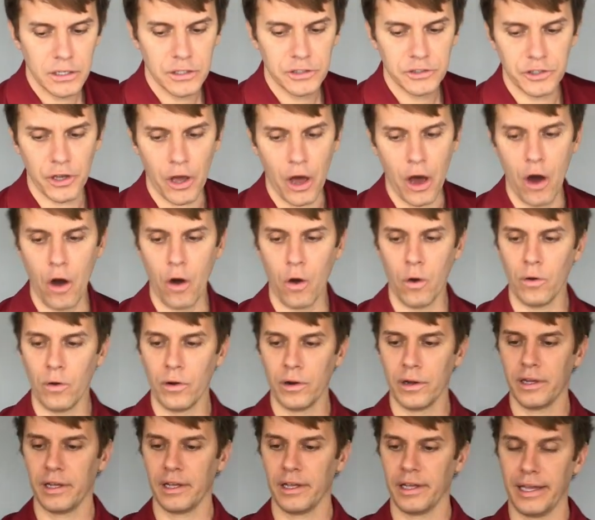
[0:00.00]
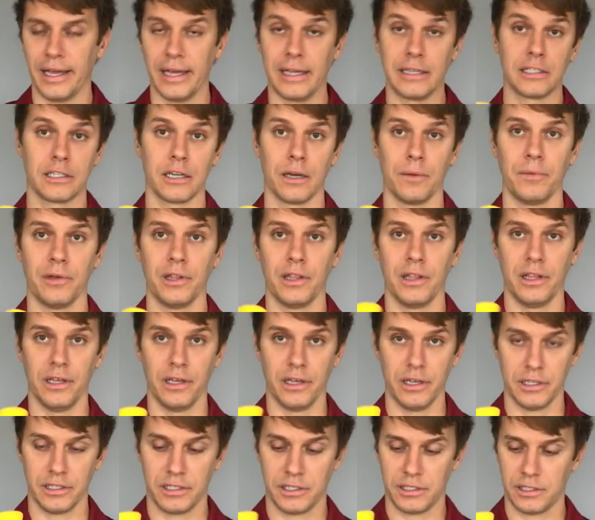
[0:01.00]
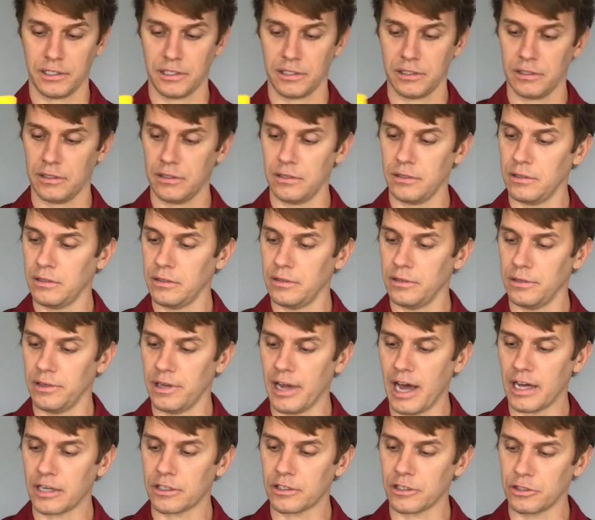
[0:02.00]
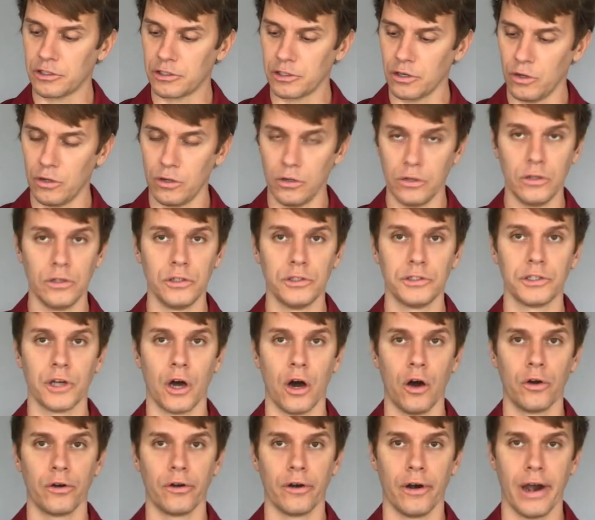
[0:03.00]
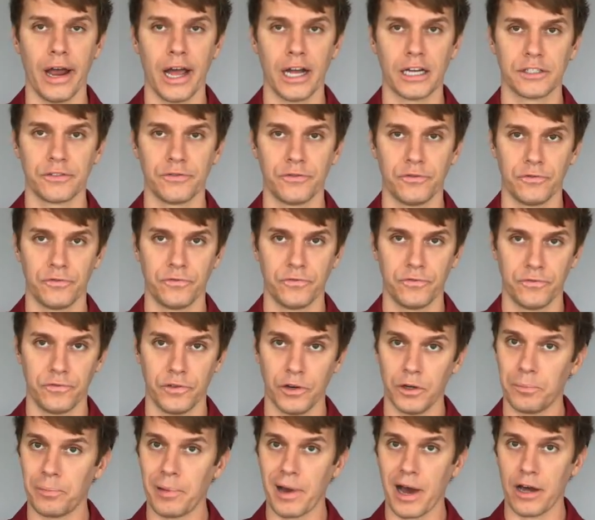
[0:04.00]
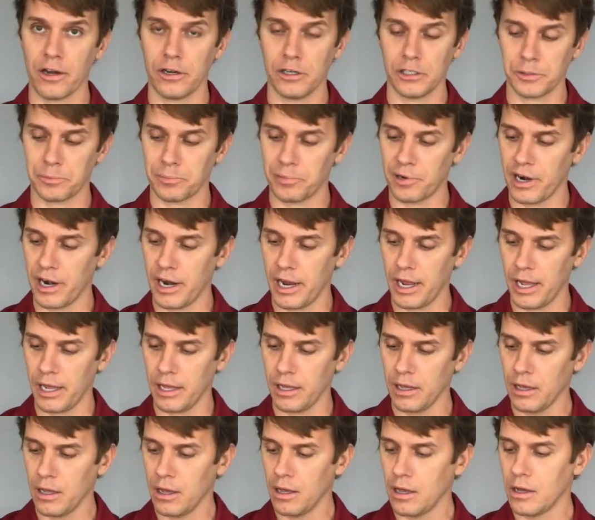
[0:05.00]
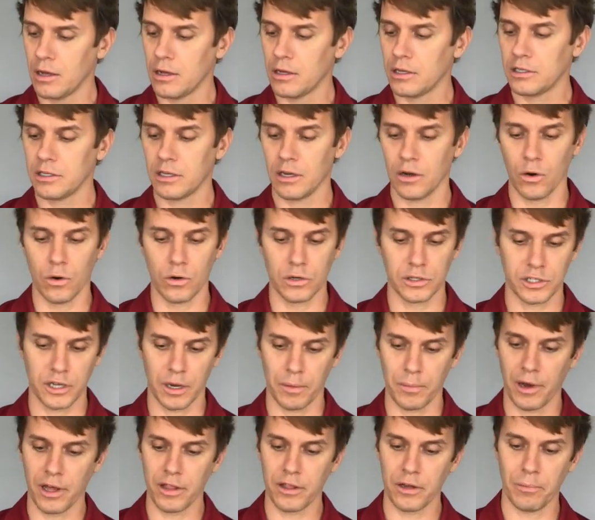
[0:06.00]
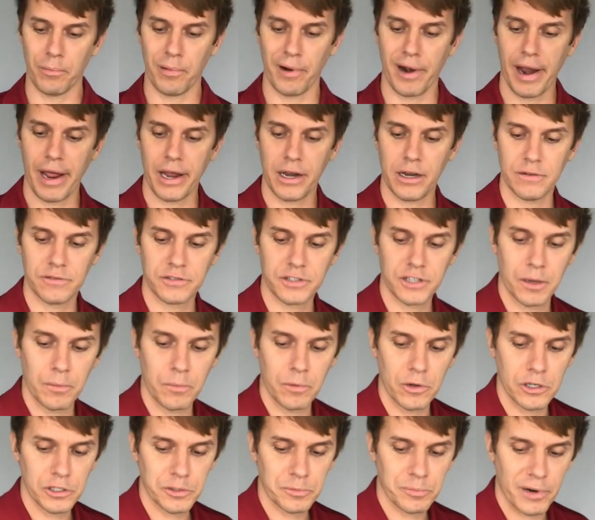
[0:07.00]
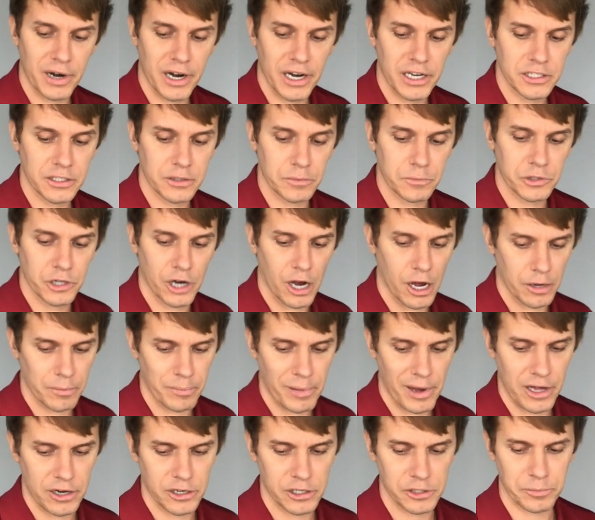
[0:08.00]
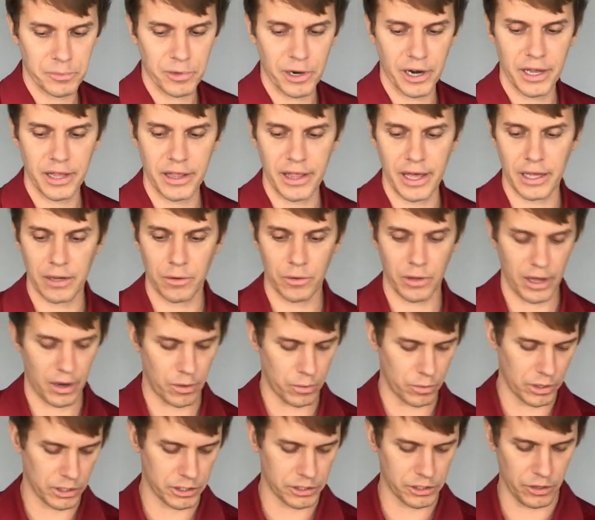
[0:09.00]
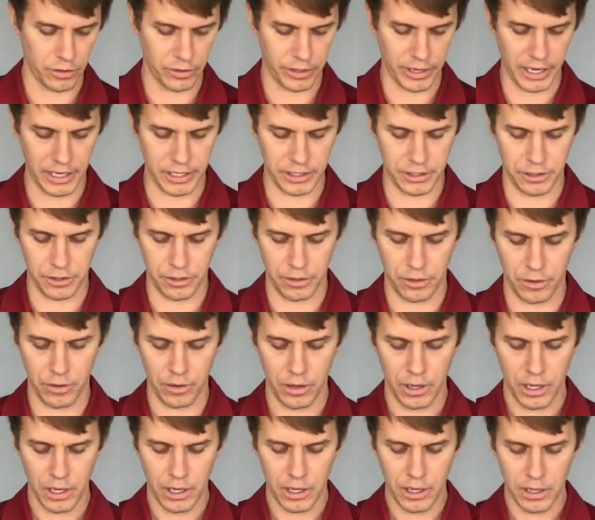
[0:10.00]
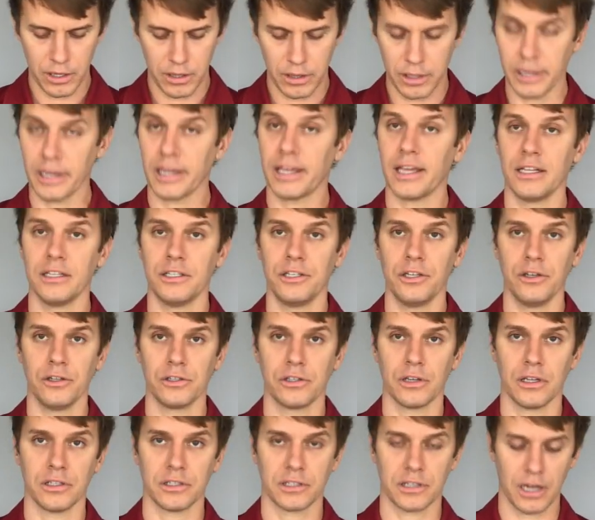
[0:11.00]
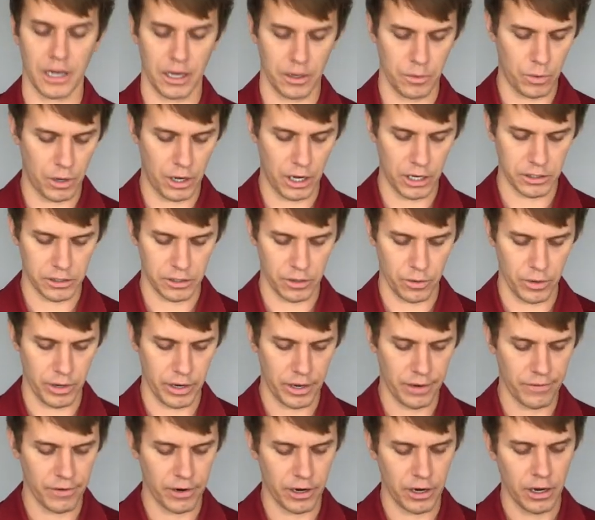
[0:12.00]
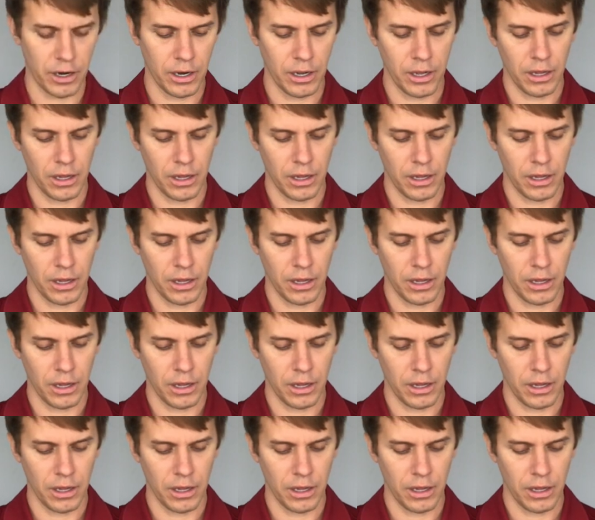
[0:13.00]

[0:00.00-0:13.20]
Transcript: So get some of this Dr. Scholl's Odor X foot powder spray or some other brand of similar spray, some chalk powder spray, that works okay too, that kids use on sidewalks or whatever.